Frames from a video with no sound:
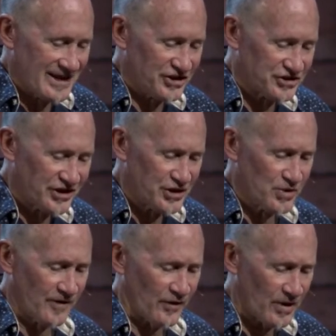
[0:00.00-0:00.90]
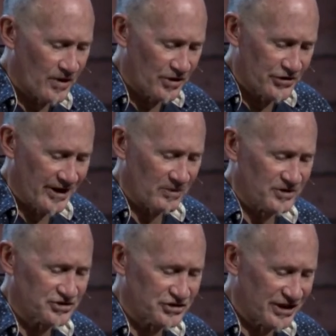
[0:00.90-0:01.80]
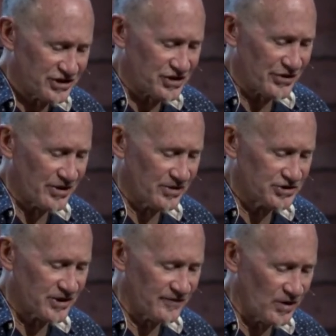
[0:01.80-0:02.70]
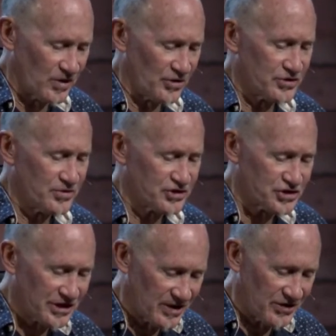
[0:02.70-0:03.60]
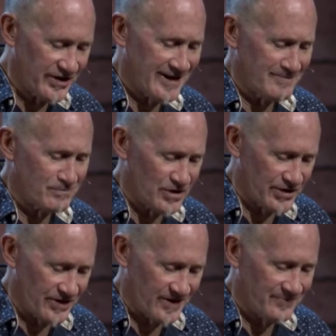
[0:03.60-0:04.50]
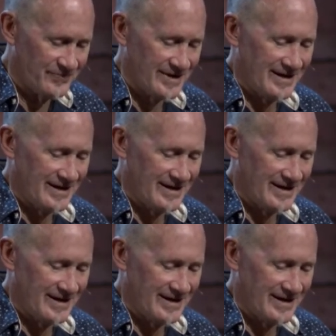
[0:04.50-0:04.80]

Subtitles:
he said, "You have heard that it was said to those of old, 'You shall not murder,